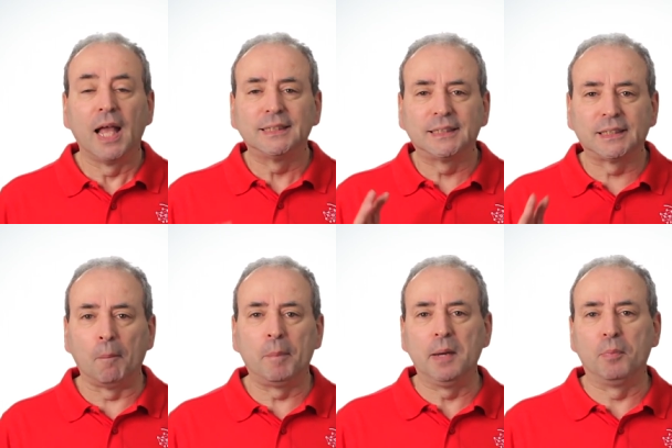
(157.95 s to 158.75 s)

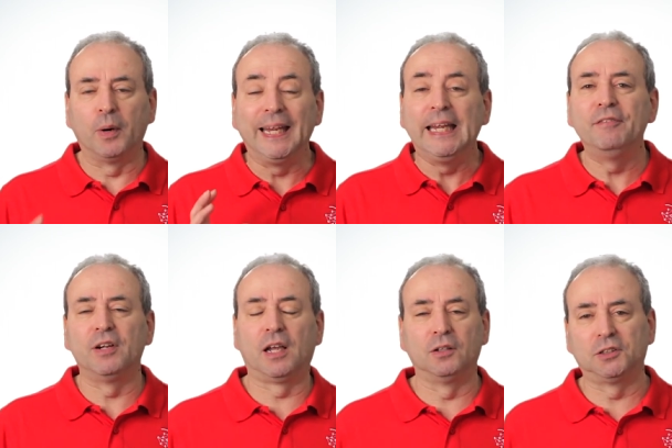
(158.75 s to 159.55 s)
Some people
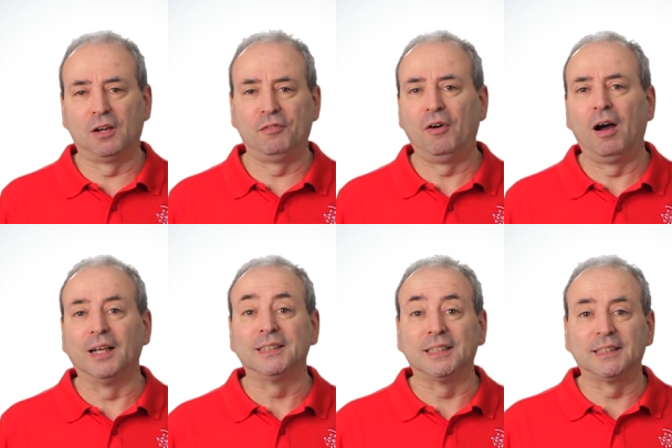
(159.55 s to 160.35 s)
even go so far
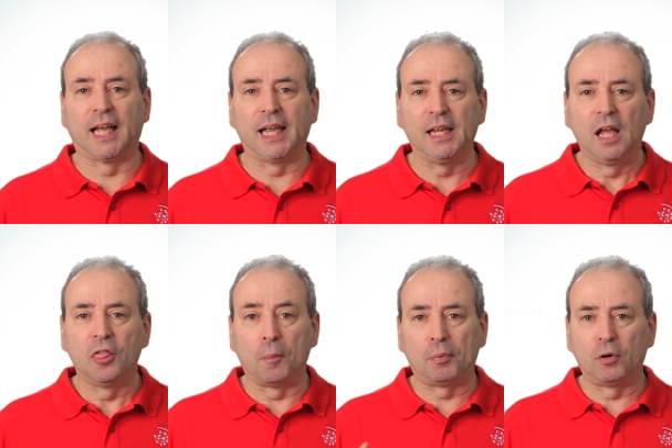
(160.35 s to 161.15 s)
as to say
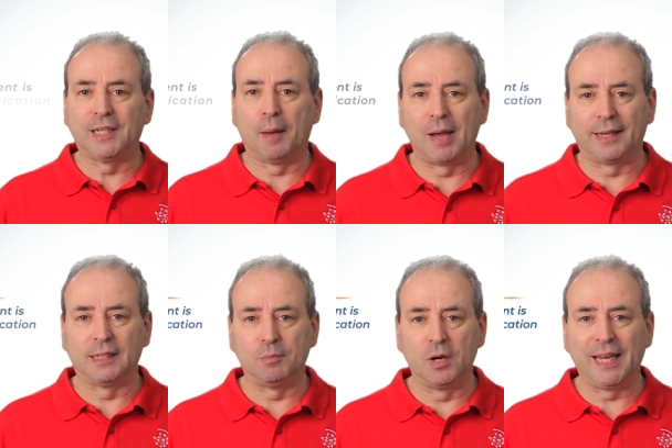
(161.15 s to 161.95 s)
that project
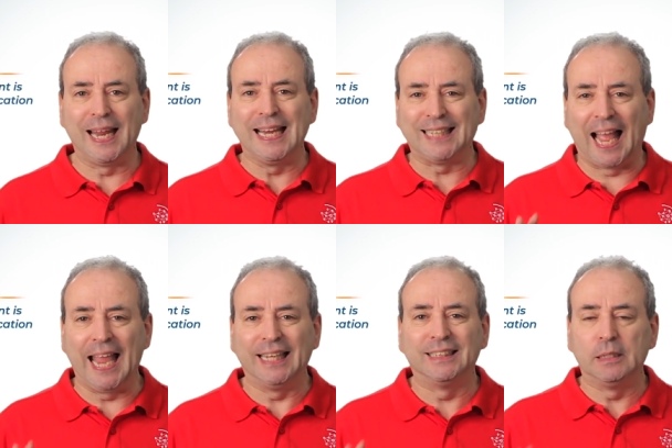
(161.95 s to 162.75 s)
management is
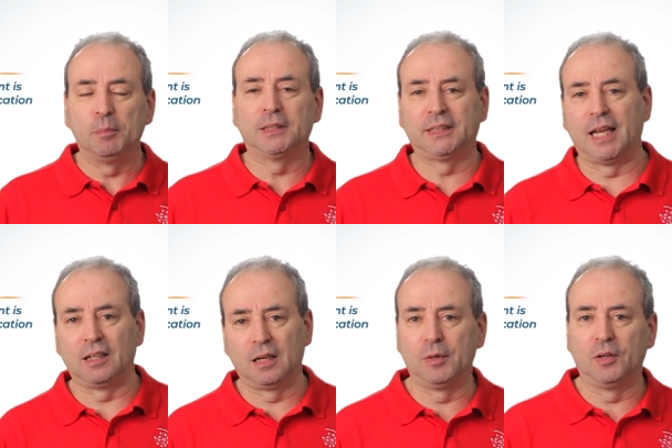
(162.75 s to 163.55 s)

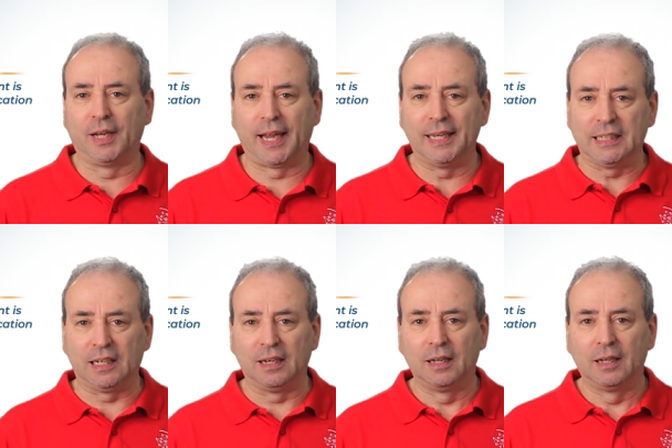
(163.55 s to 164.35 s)
80%
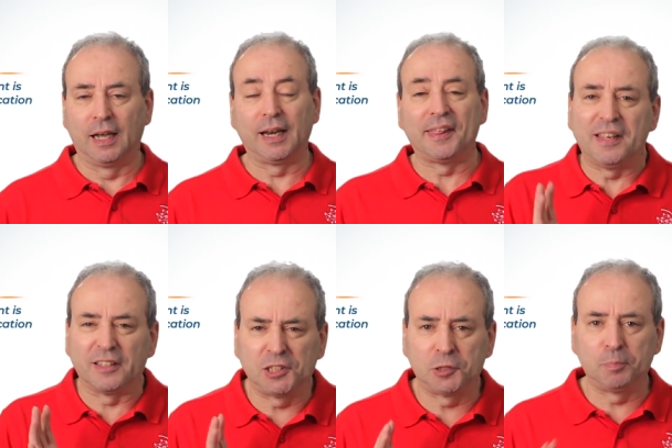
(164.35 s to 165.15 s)
communication. And I think the
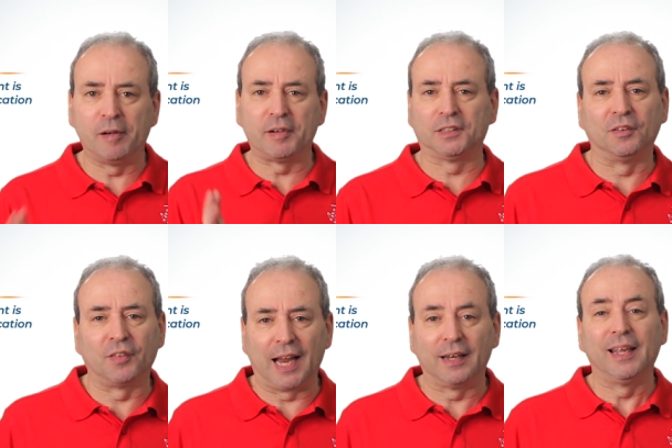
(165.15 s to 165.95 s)
spirit of
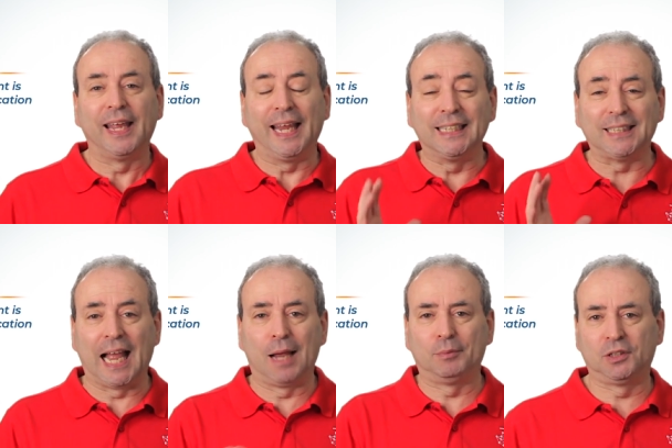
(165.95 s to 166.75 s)
that is
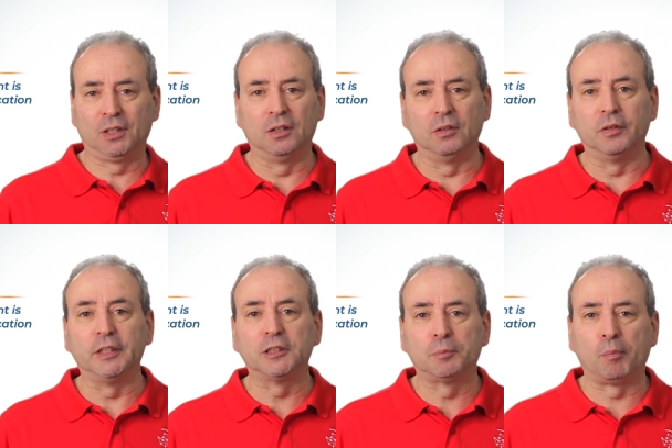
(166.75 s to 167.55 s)
absolutely
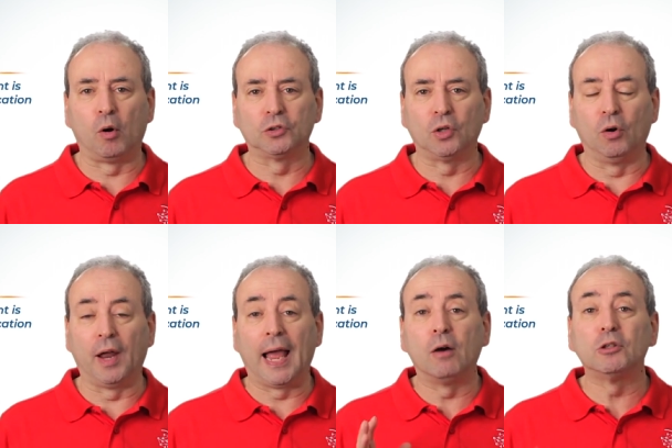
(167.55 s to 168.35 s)
spot on.
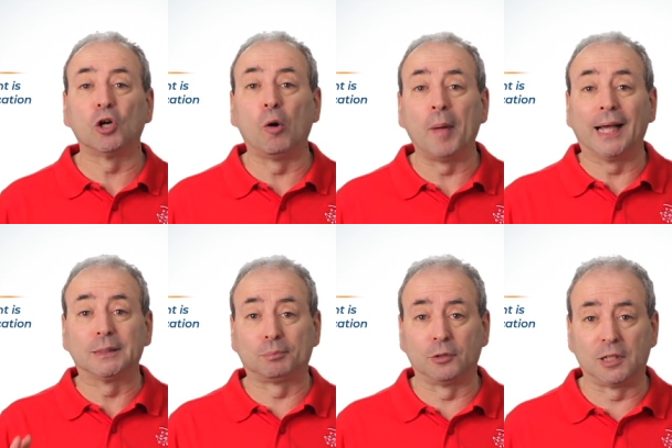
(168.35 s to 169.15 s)
Our job
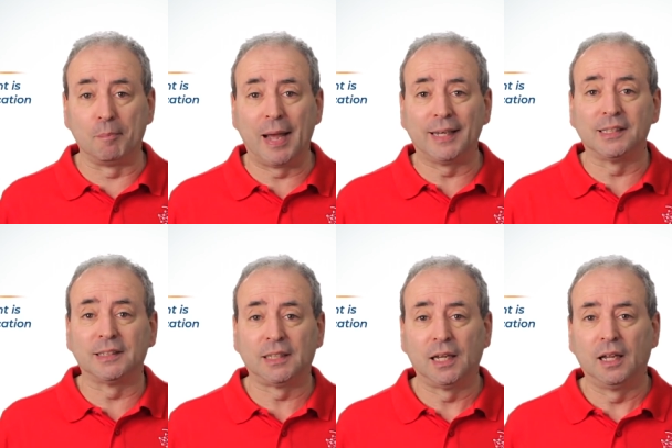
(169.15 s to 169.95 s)
as project
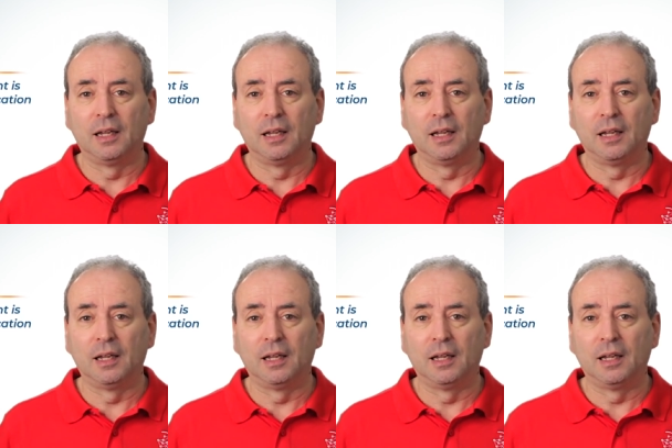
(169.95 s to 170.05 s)
managers